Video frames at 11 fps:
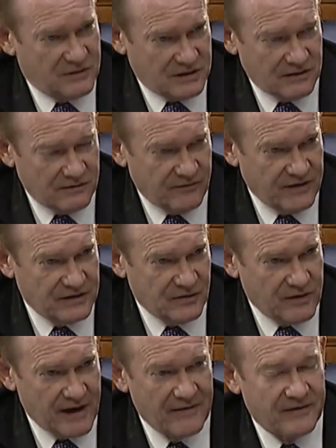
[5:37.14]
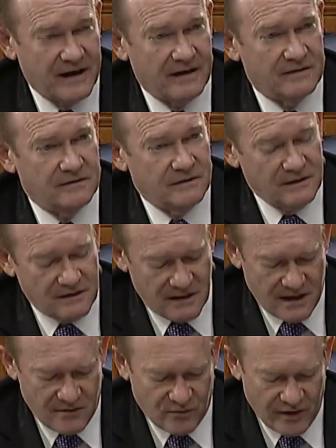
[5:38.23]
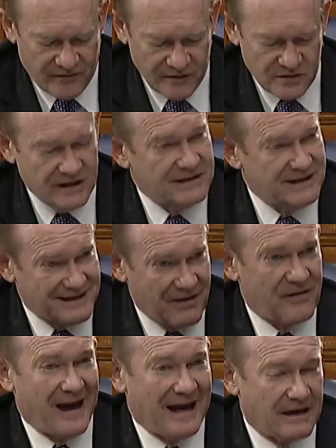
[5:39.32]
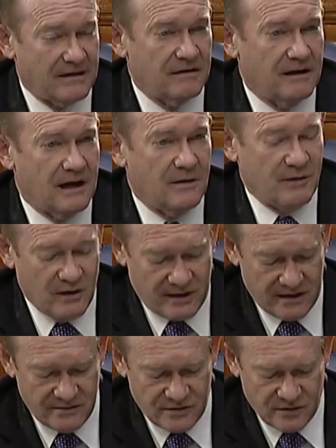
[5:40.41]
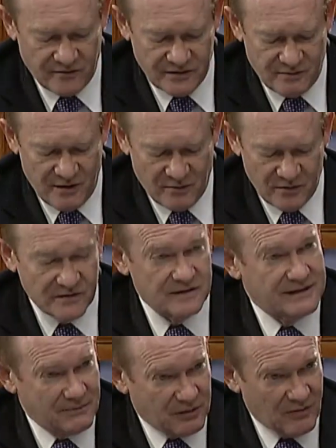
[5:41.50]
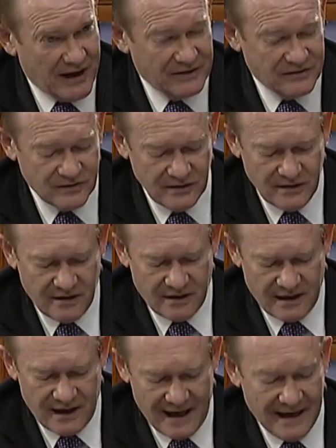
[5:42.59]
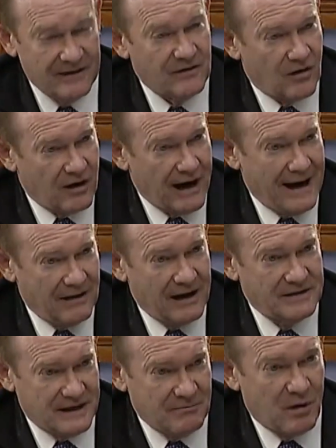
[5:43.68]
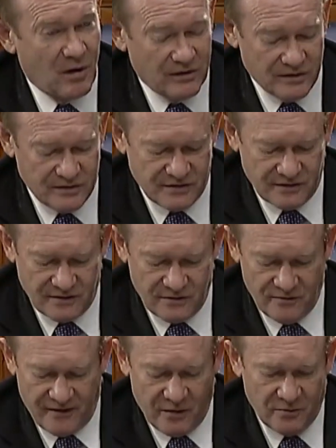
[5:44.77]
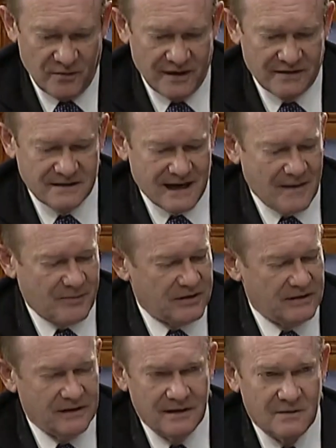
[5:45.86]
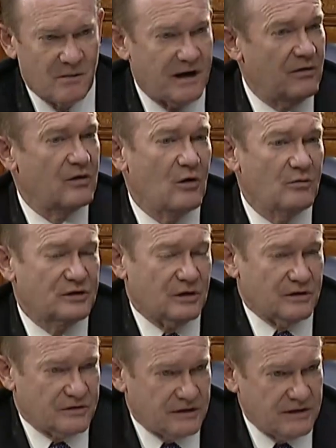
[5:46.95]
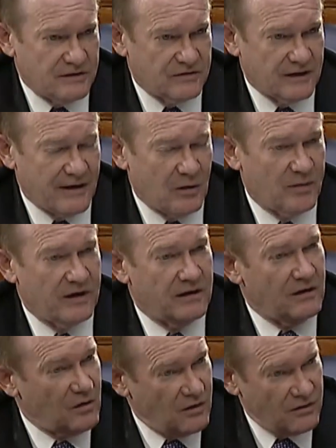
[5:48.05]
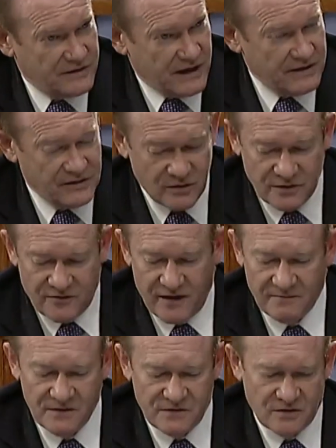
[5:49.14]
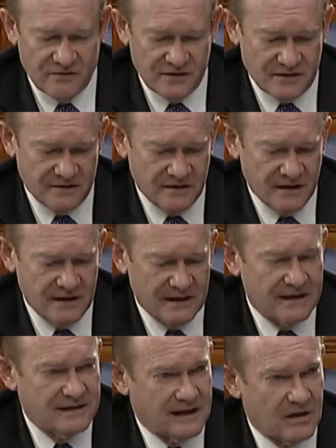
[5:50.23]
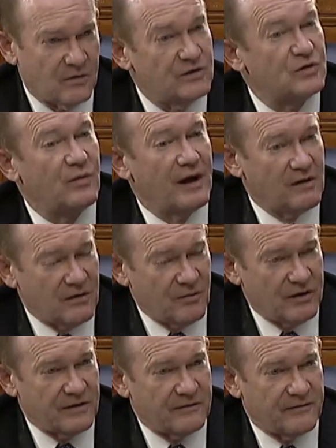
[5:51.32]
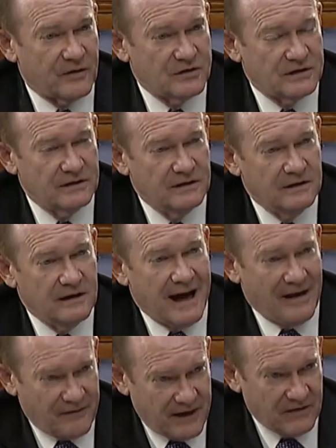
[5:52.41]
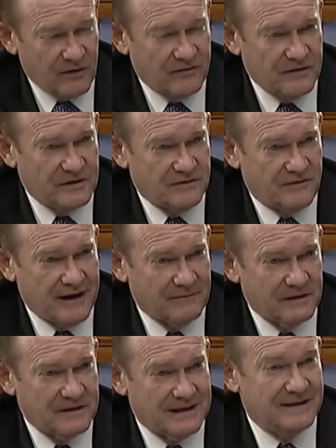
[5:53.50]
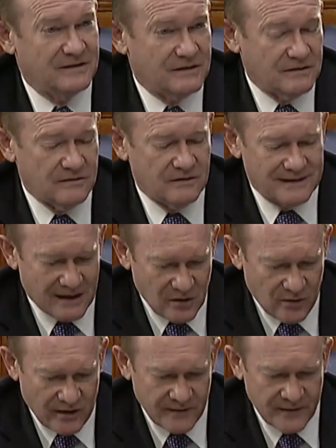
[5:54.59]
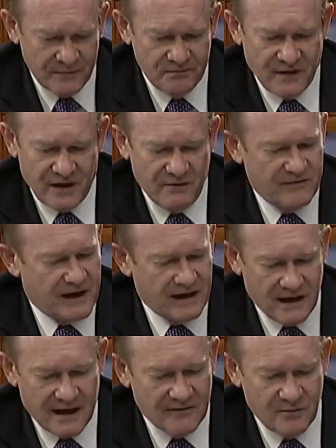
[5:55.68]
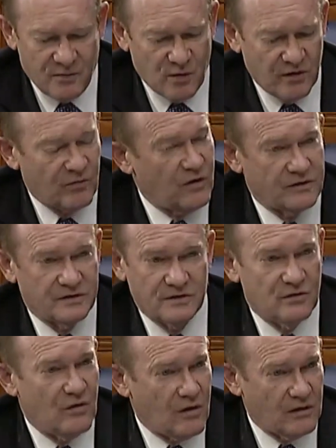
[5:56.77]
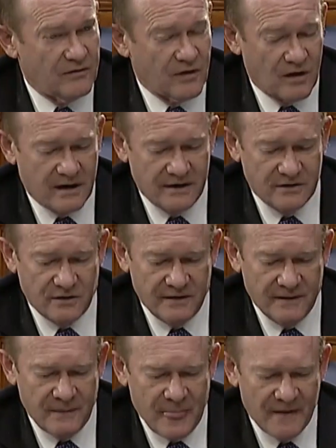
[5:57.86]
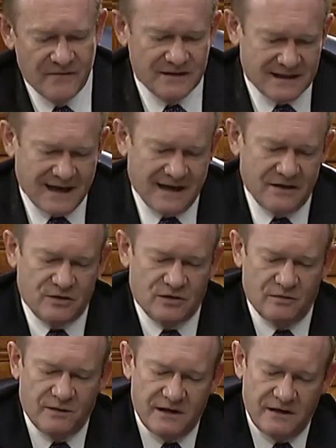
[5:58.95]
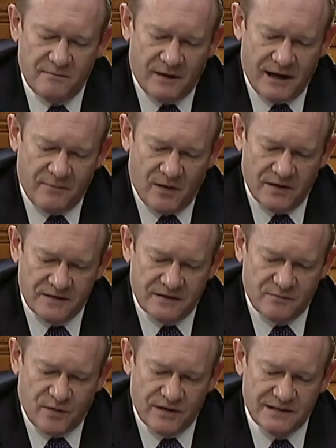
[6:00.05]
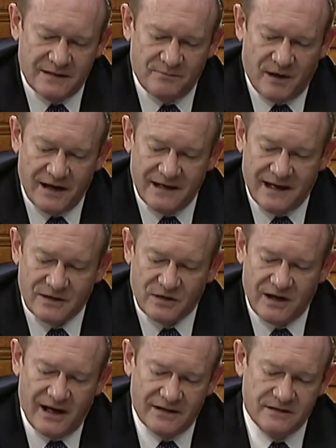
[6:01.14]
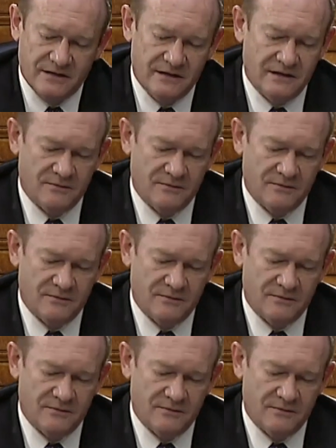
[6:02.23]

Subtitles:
to visit with Afghan refugees and to thank American service members, diplomats, and our allies and partners who've helped make this happen. My own home church is helping alongside Jewish Family Services in Delaware to welcome one of the first Afghan refugee families into Delaware, and we've got a lot of important work to do all over our country. This can and should be bipartisan. President Biden actually has